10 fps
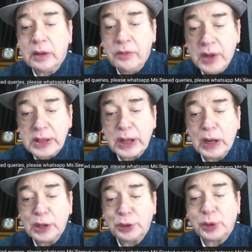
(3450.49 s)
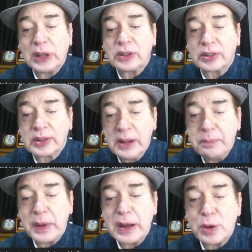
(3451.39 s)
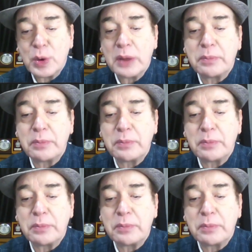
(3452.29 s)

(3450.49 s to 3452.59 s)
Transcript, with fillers: With kids, you can slip into a